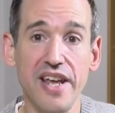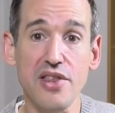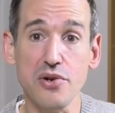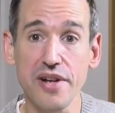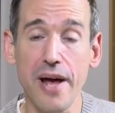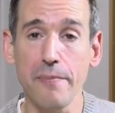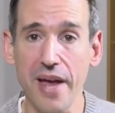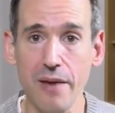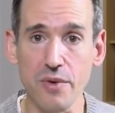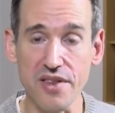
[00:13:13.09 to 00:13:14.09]
Ethernet
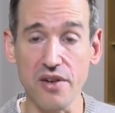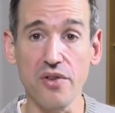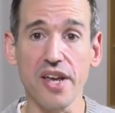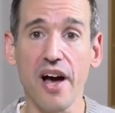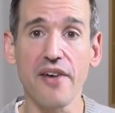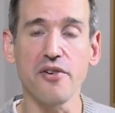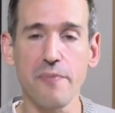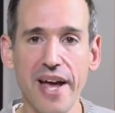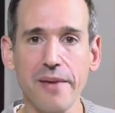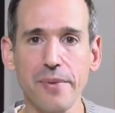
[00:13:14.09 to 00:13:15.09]
bandwidth at only
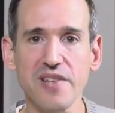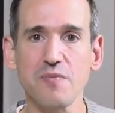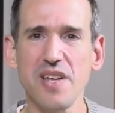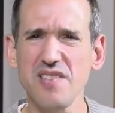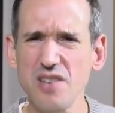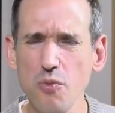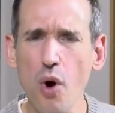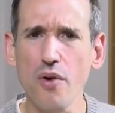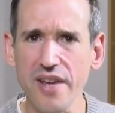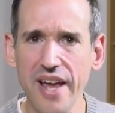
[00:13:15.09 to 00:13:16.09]
100 megabits means you
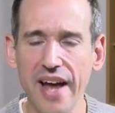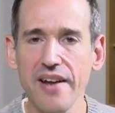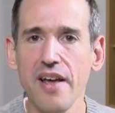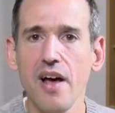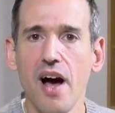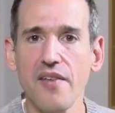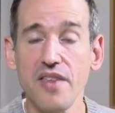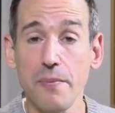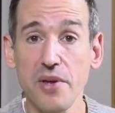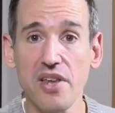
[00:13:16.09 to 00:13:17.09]
won't get uh,
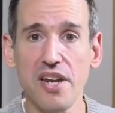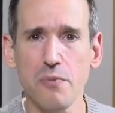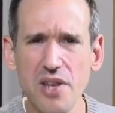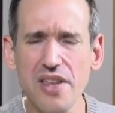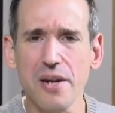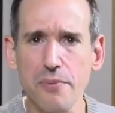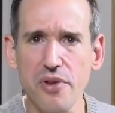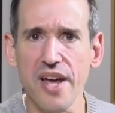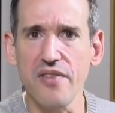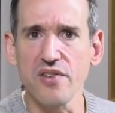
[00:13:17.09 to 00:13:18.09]
the ability really to
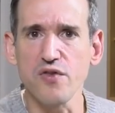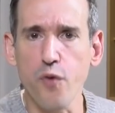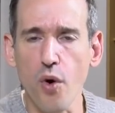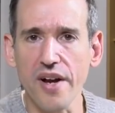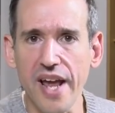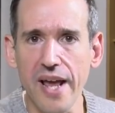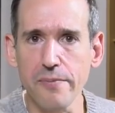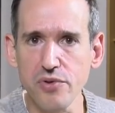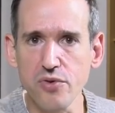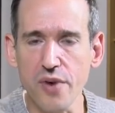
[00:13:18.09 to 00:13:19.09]
play those
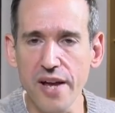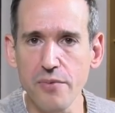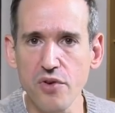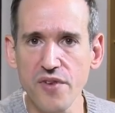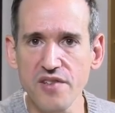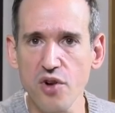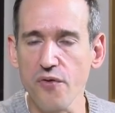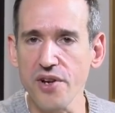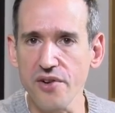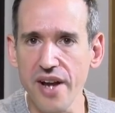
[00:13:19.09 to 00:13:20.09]
4K Blu ray movies
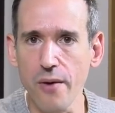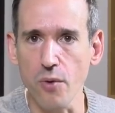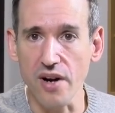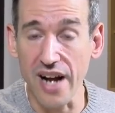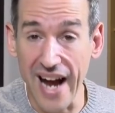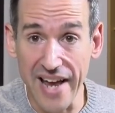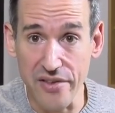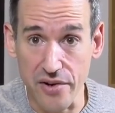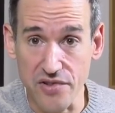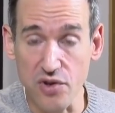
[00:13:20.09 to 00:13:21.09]
over your network
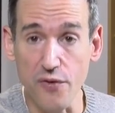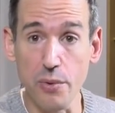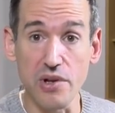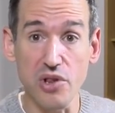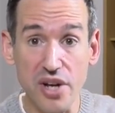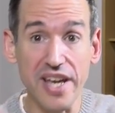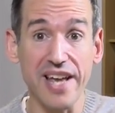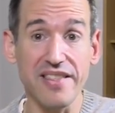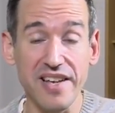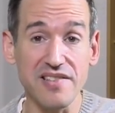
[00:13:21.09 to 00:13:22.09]
either. So, if you were
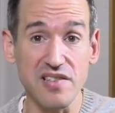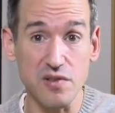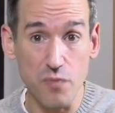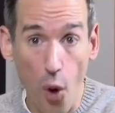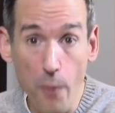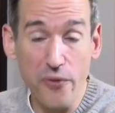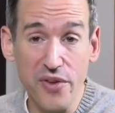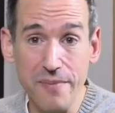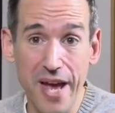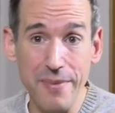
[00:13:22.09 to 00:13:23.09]
looking at this as
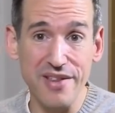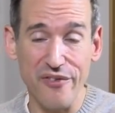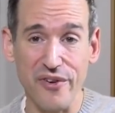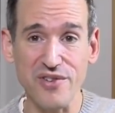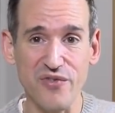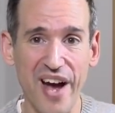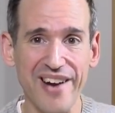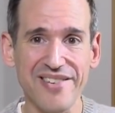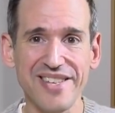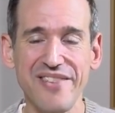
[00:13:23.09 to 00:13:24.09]
hopefully maybe the first
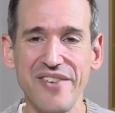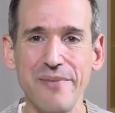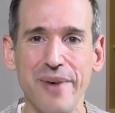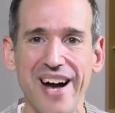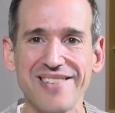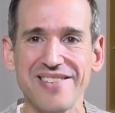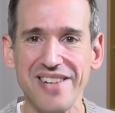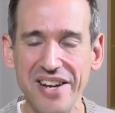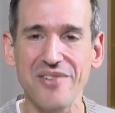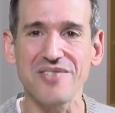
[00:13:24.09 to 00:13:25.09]
Fire TV box
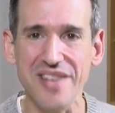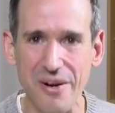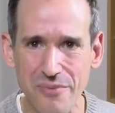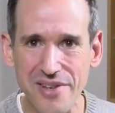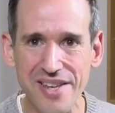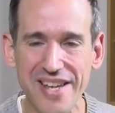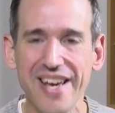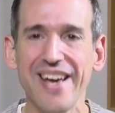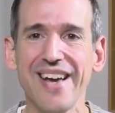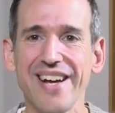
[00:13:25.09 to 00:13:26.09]
in years that
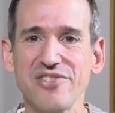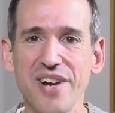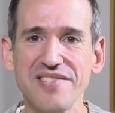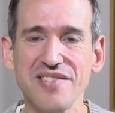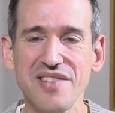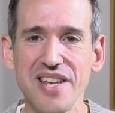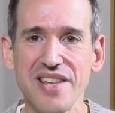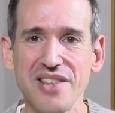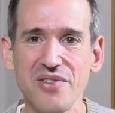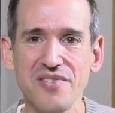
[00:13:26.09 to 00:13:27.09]
really addresses the
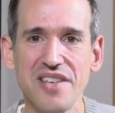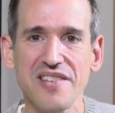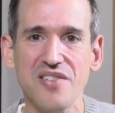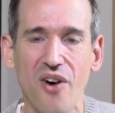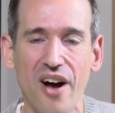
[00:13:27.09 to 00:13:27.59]
enthusiast